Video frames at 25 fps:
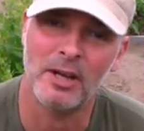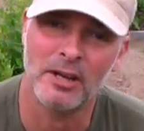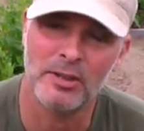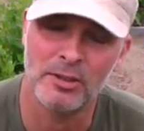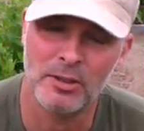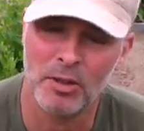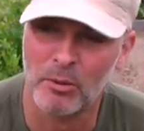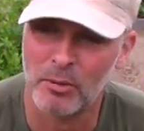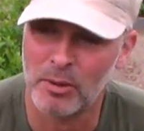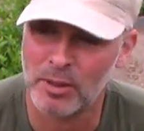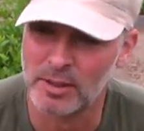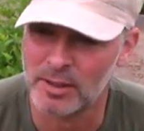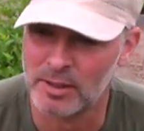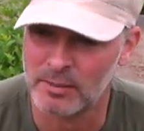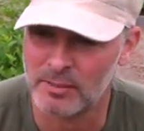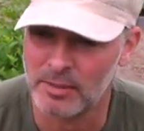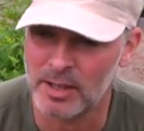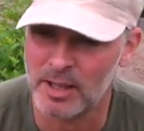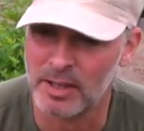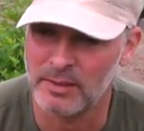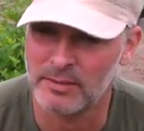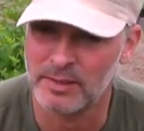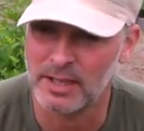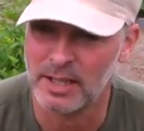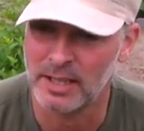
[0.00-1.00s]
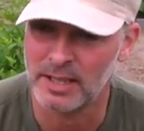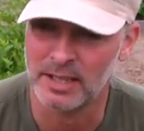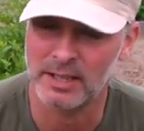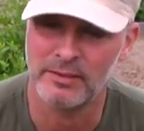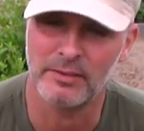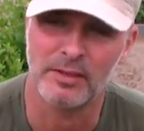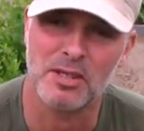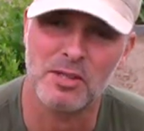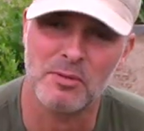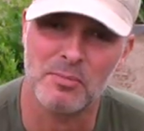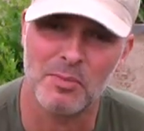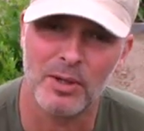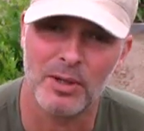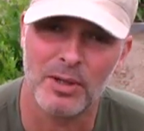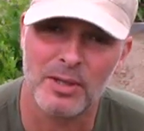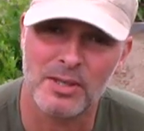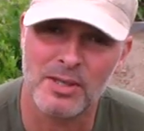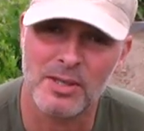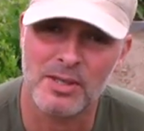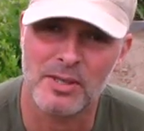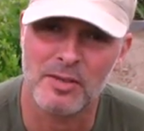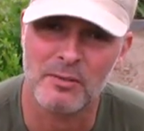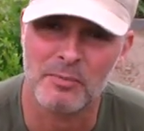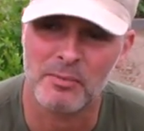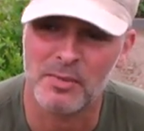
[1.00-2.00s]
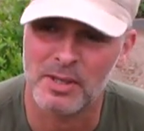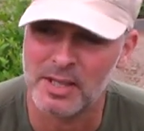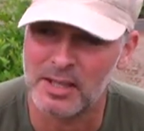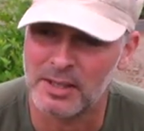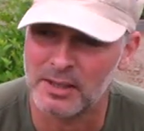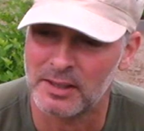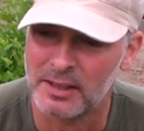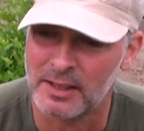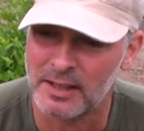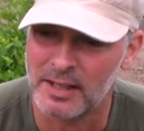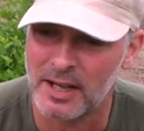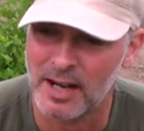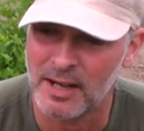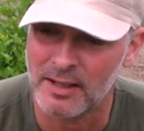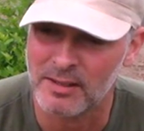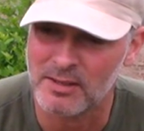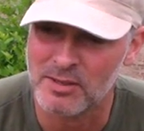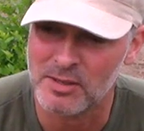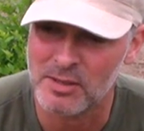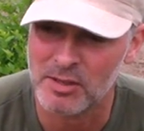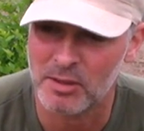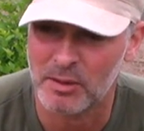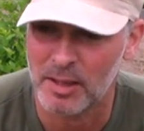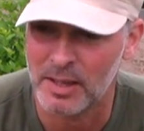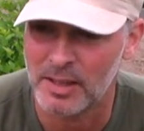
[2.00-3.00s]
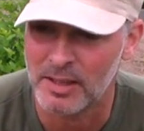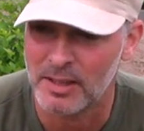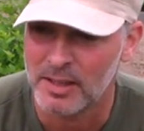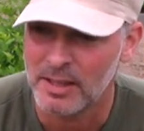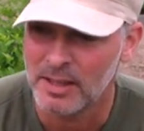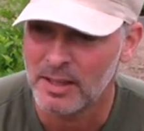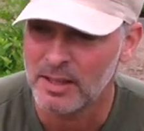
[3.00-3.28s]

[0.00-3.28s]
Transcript: I don't want them to have negative experiences of being in the garden, so I,